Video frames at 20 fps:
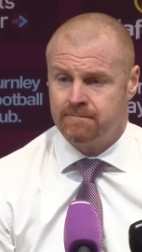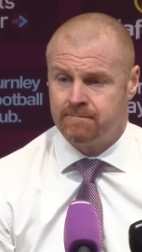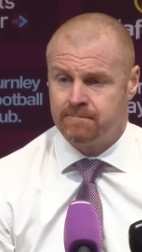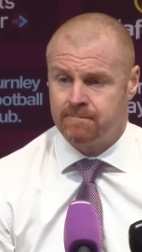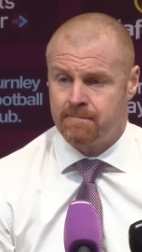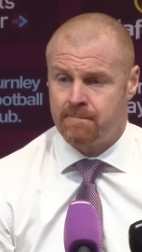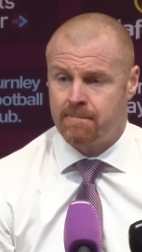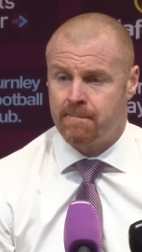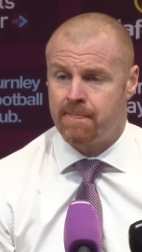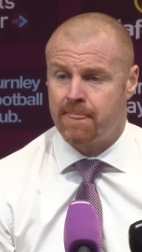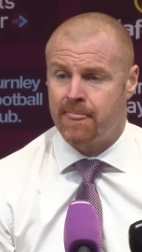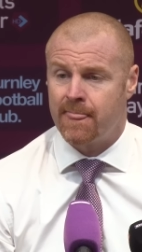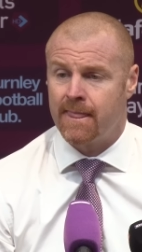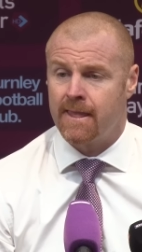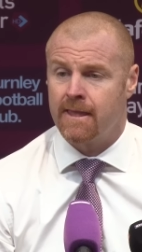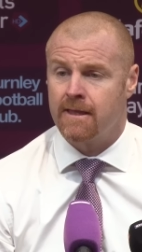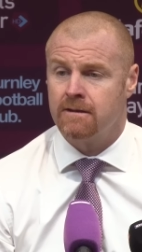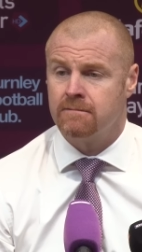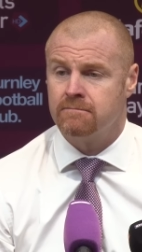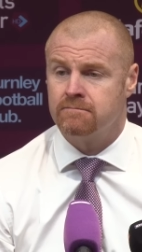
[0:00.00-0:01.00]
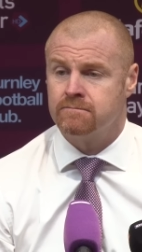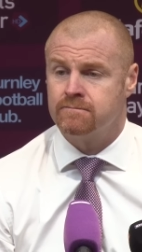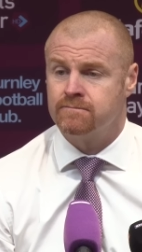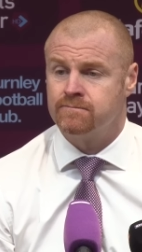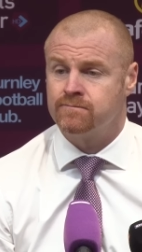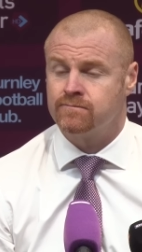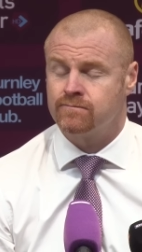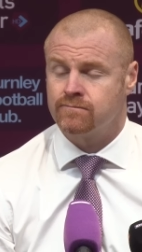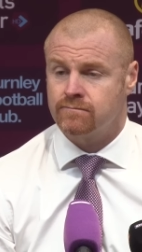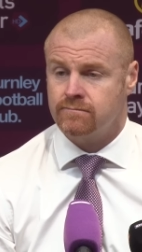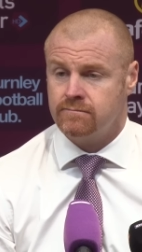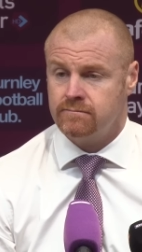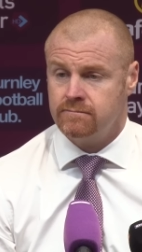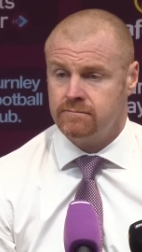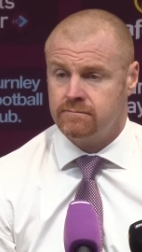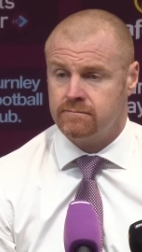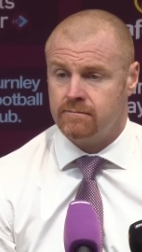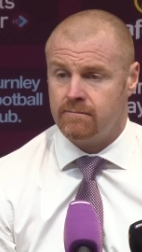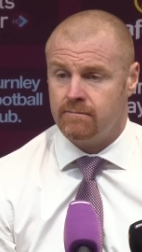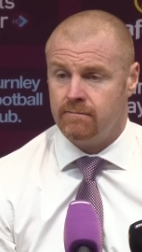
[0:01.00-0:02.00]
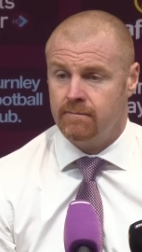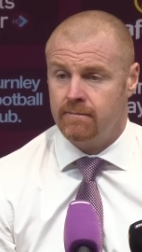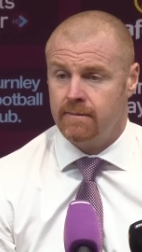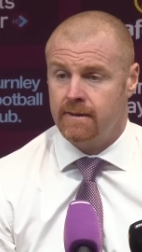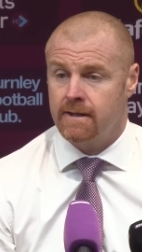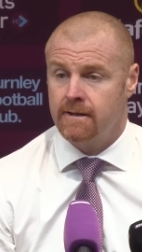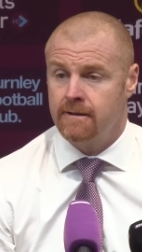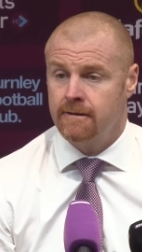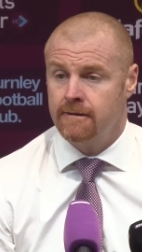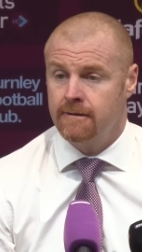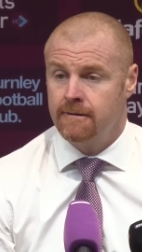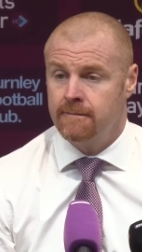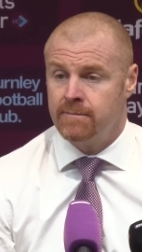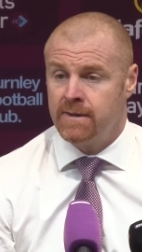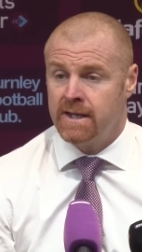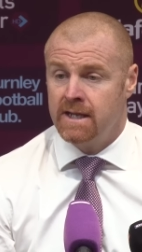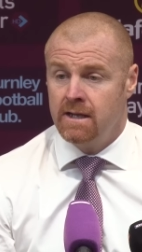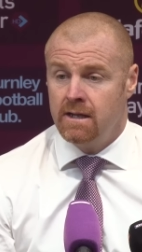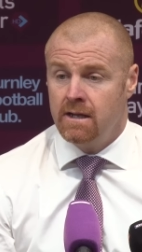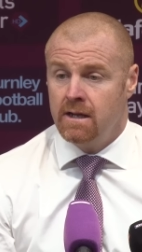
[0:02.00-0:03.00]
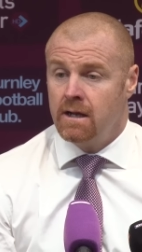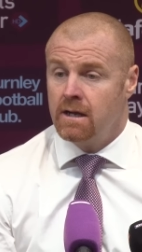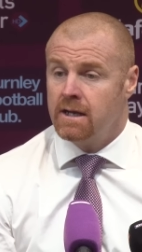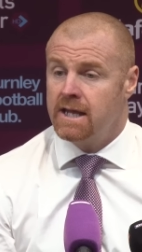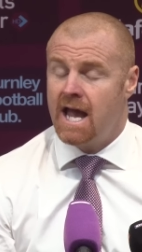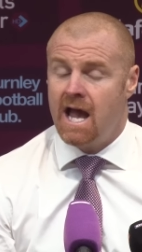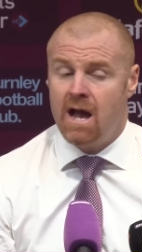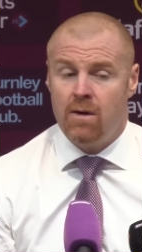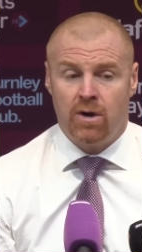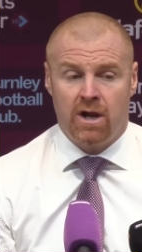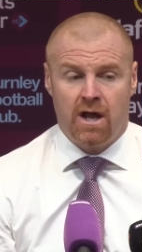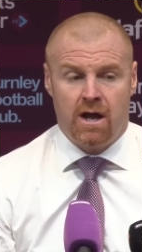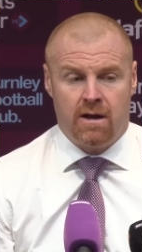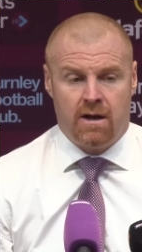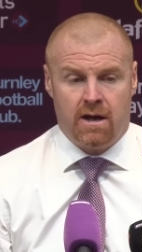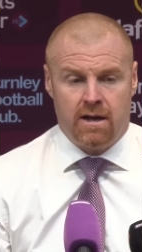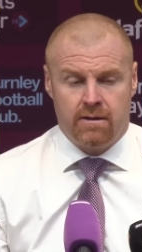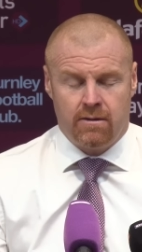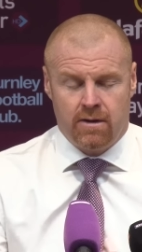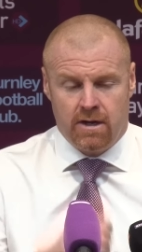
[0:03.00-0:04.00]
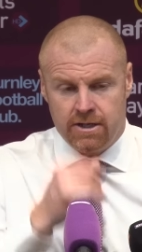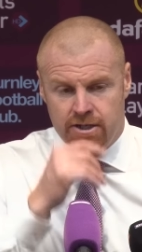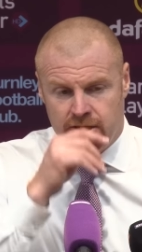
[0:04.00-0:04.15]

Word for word: What was the thinking there? It was obviously very, very positive at that stage. Yeah, well, I,